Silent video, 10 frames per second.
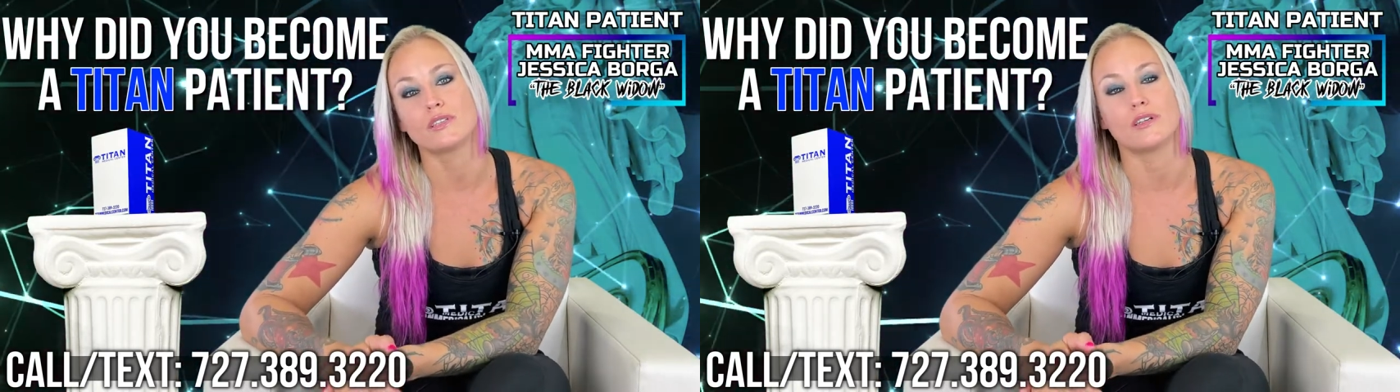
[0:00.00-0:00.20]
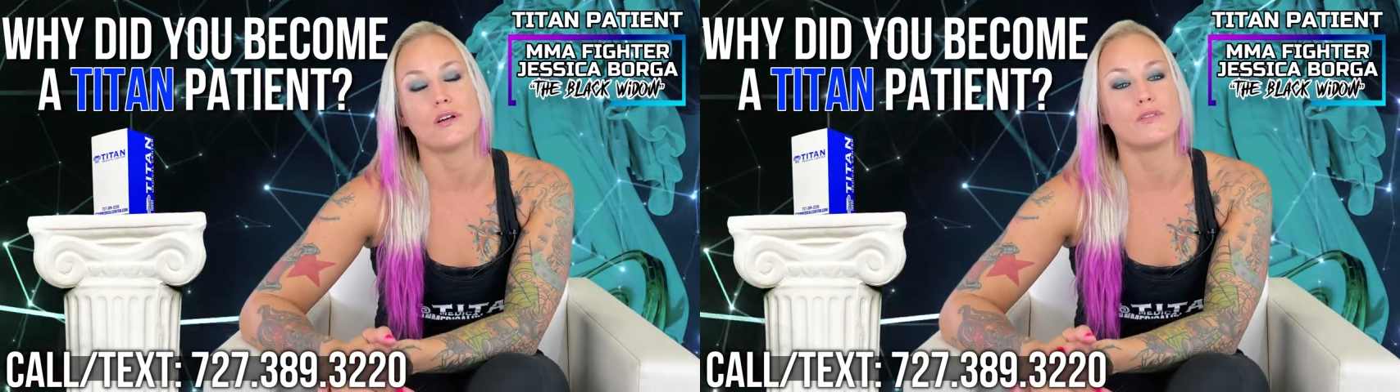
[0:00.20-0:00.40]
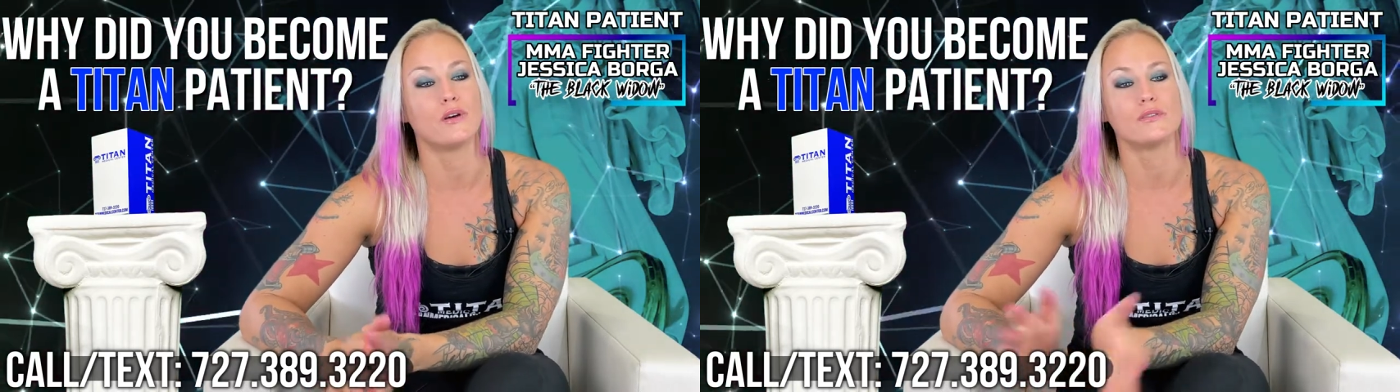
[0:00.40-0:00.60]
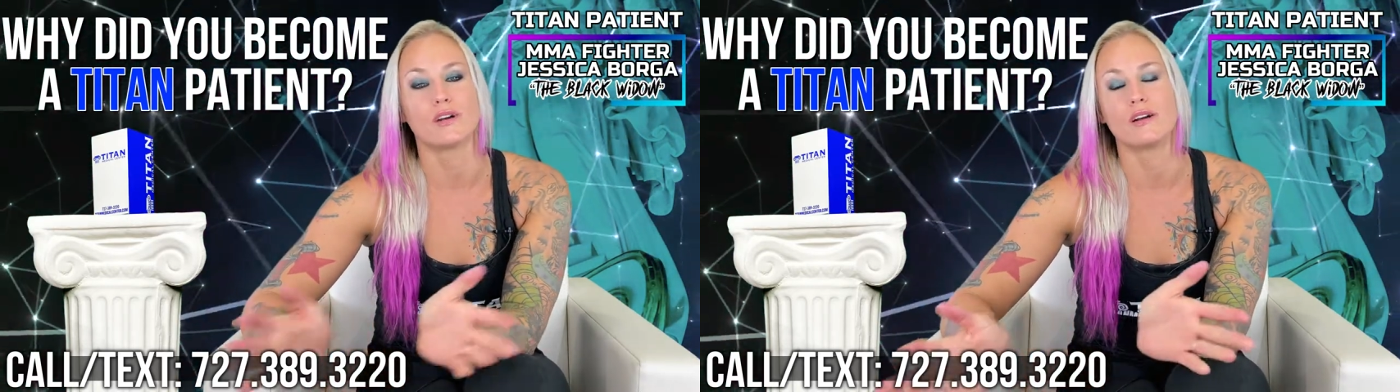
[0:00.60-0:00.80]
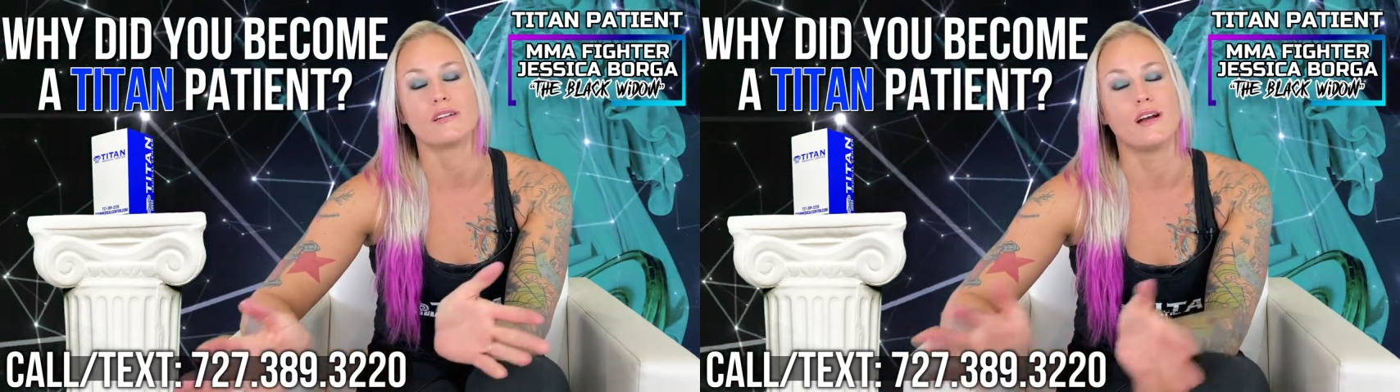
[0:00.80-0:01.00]
and um, those
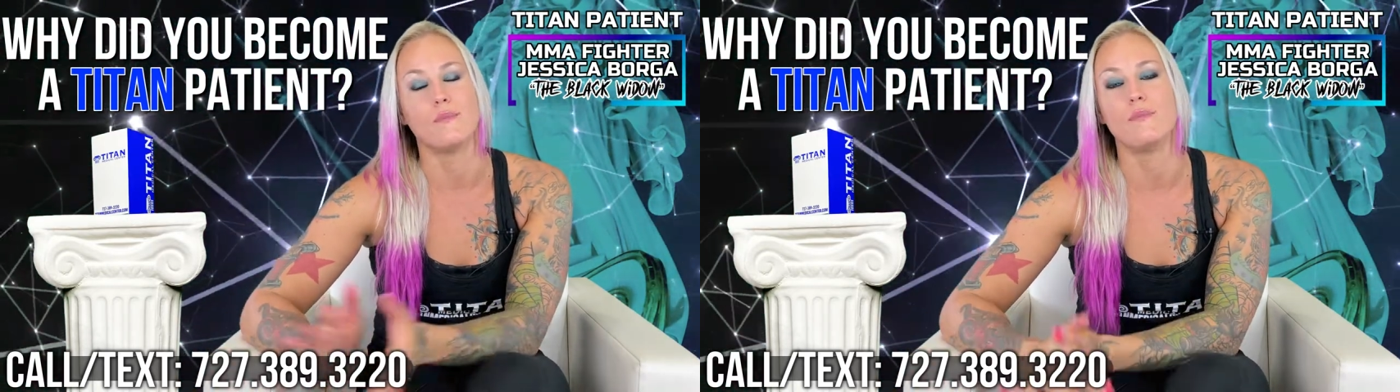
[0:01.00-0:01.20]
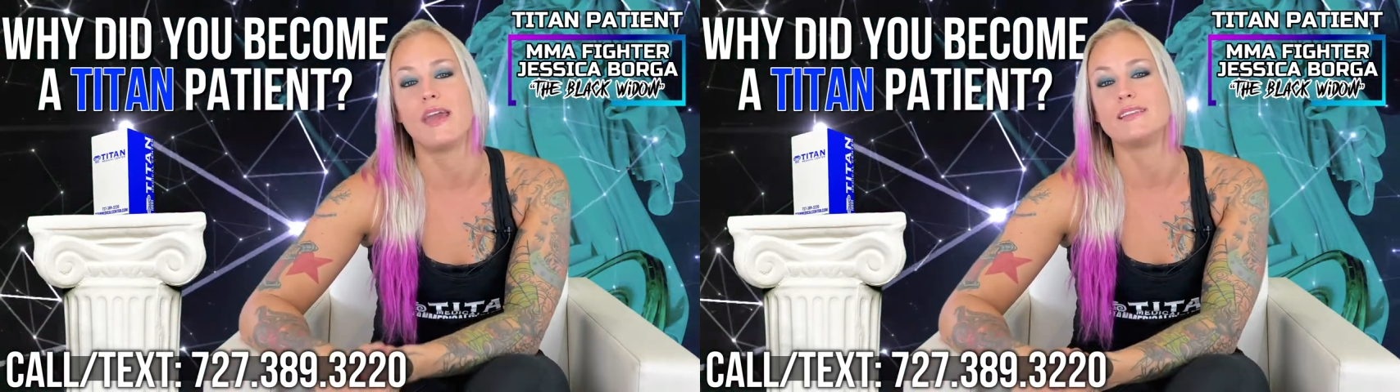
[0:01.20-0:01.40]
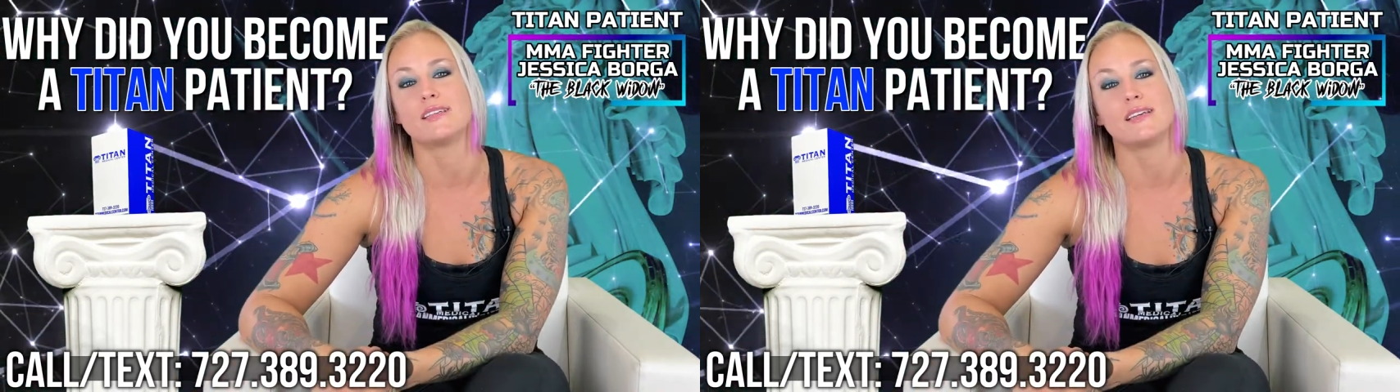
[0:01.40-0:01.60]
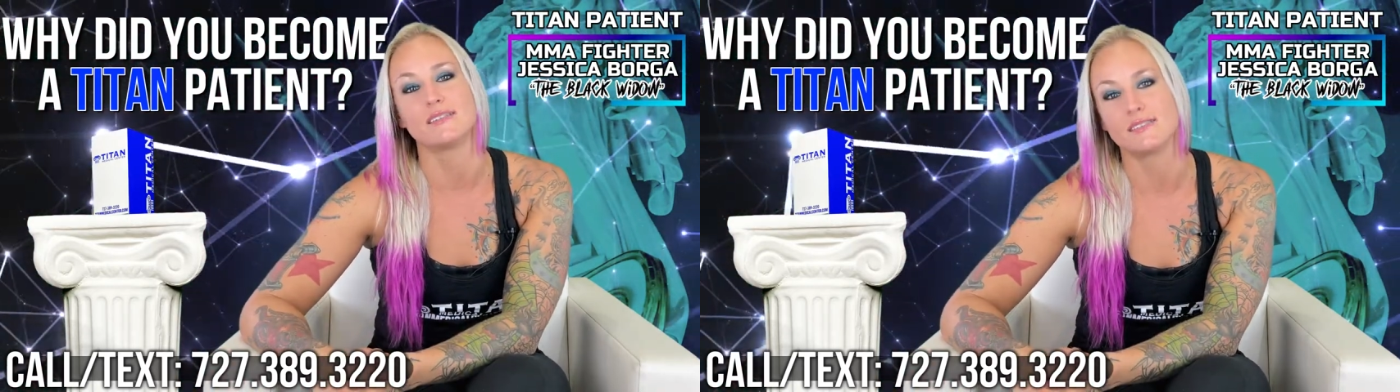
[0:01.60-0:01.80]
are amazing